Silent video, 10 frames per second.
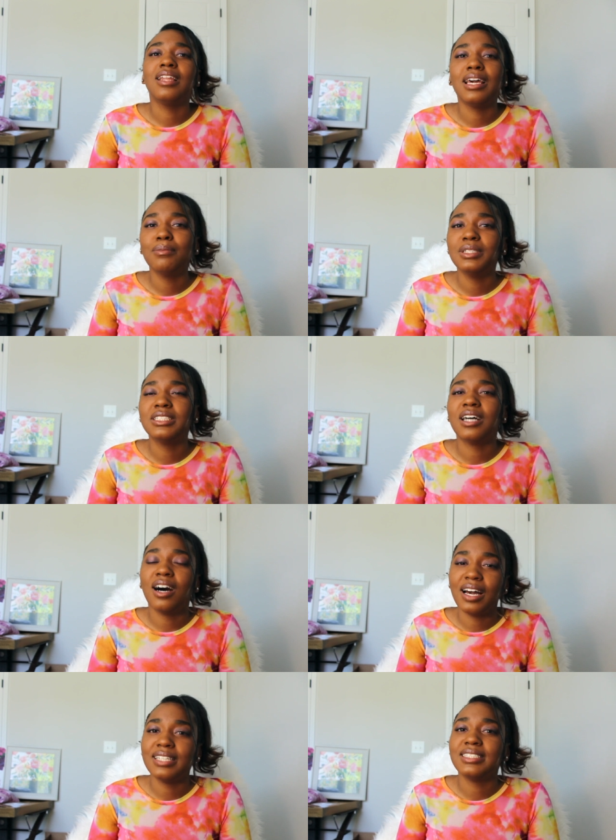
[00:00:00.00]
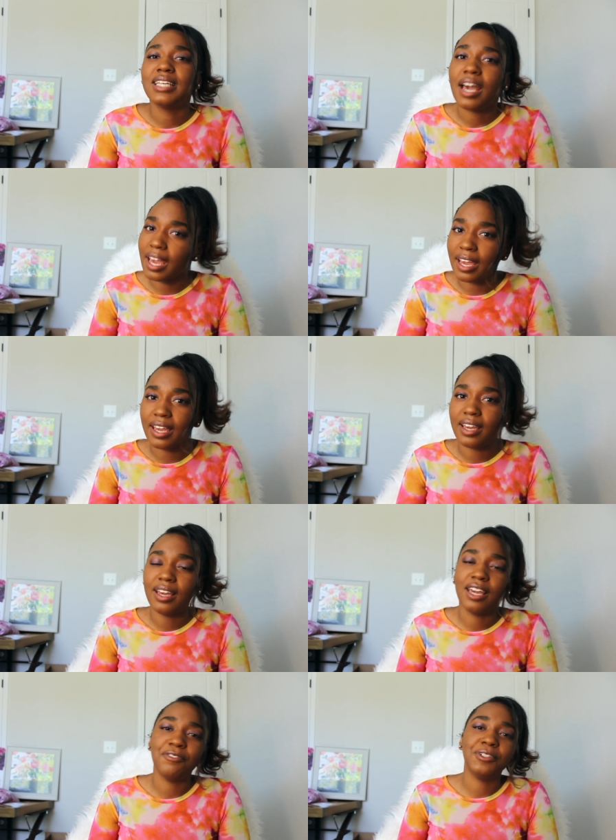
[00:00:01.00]
Glamazon Tay,
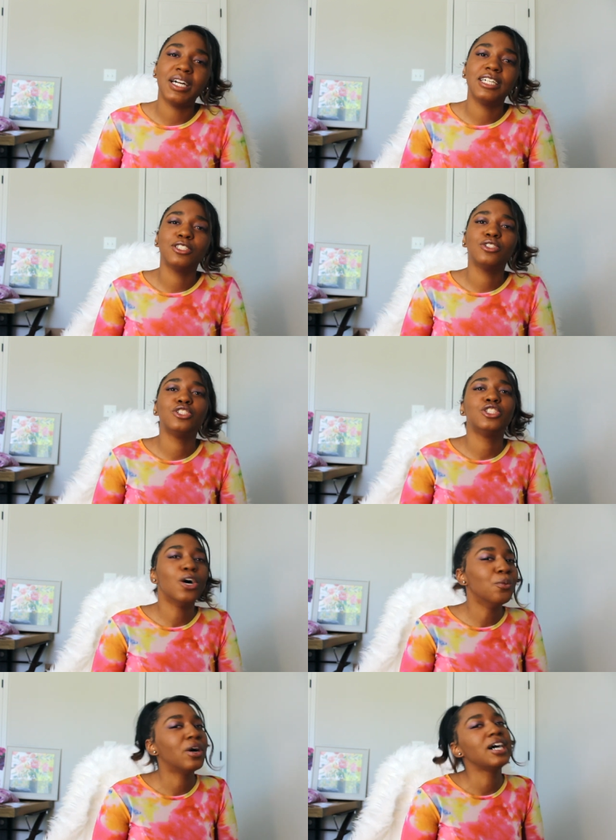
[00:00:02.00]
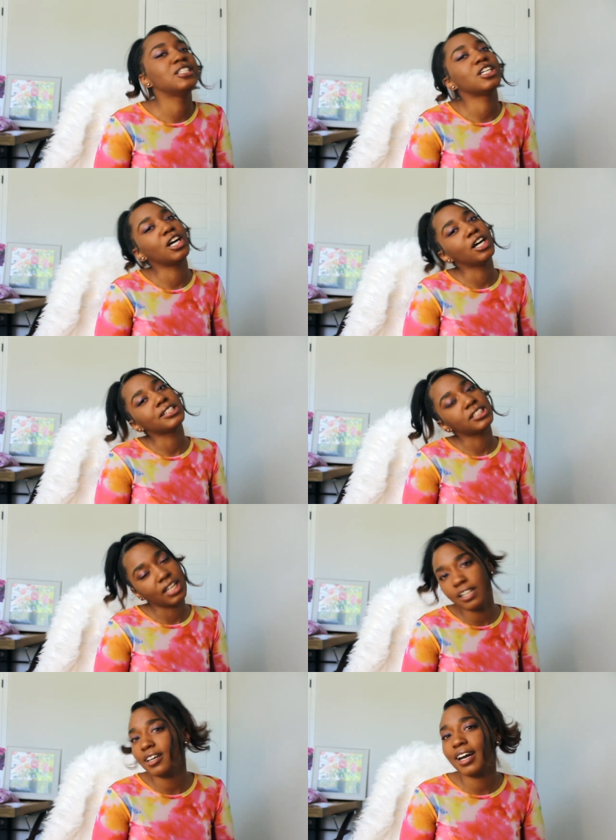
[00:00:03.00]
If you guys don't watch her,
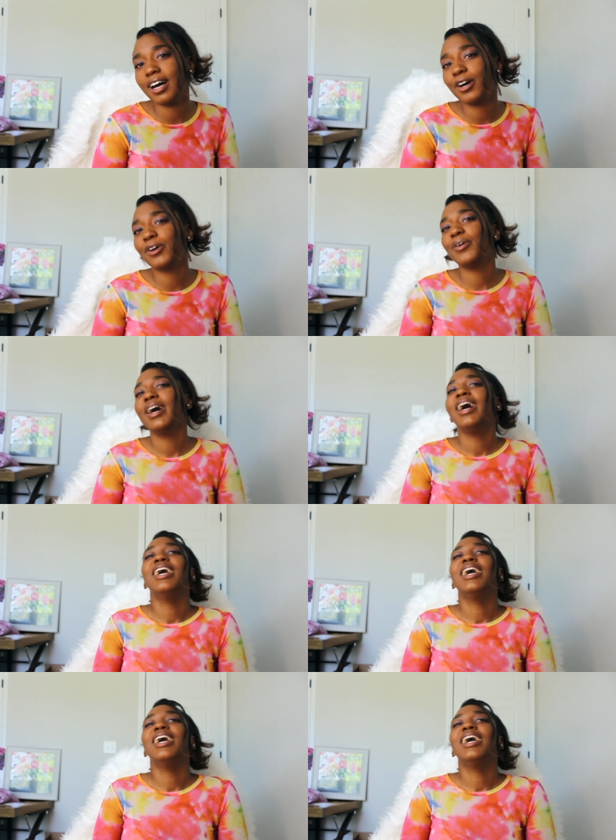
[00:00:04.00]
check her out.